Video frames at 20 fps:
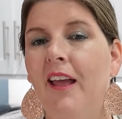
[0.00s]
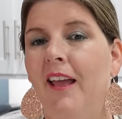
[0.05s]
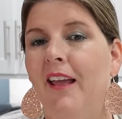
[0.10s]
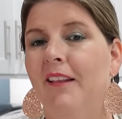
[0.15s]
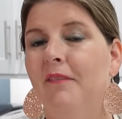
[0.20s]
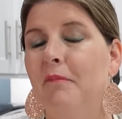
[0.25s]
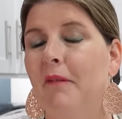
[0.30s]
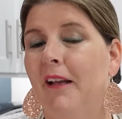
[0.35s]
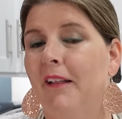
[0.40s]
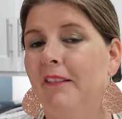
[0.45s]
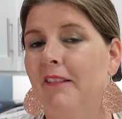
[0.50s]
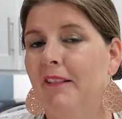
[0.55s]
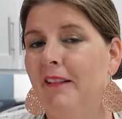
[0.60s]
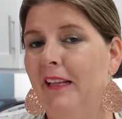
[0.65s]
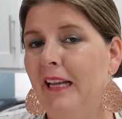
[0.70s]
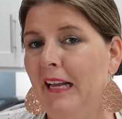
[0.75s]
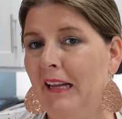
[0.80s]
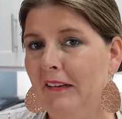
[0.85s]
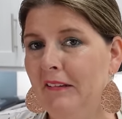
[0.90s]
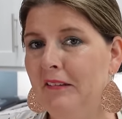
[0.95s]
And my
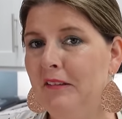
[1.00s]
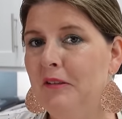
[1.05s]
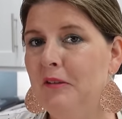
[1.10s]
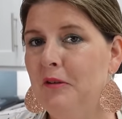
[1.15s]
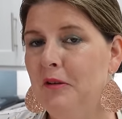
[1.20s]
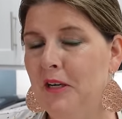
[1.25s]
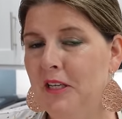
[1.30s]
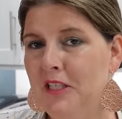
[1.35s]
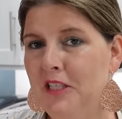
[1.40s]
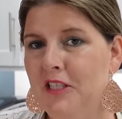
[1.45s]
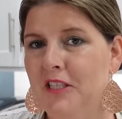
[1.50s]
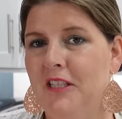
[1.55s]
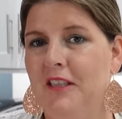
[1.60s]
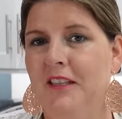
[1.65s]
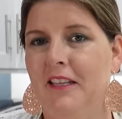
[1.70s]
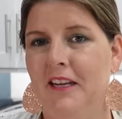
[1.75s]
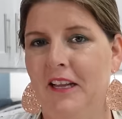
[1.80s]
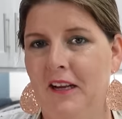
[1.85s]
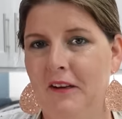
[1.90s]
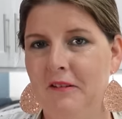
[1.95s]
last question
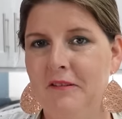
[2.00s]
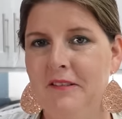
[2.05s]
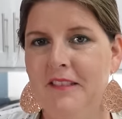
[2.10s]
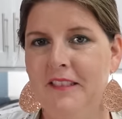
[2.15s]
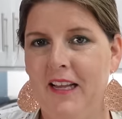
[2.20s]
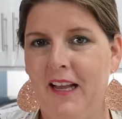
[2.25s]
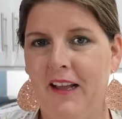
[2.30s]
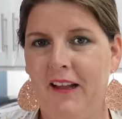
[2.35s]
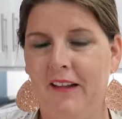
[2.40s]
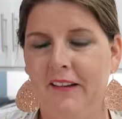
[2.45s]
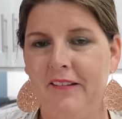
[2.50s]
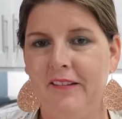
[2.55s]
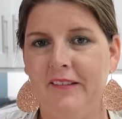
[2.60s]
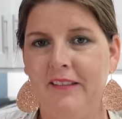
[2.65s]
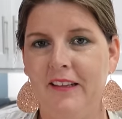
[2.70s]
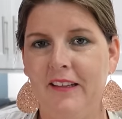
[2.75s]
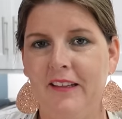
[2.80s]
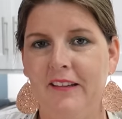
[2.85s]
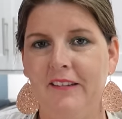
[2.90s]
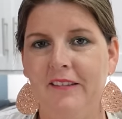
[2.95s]
that I was asked
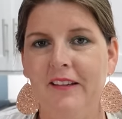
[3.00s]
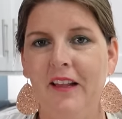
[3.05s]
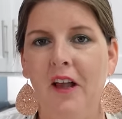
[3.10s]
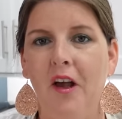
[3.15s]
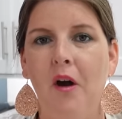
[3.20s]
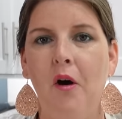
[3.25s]
is,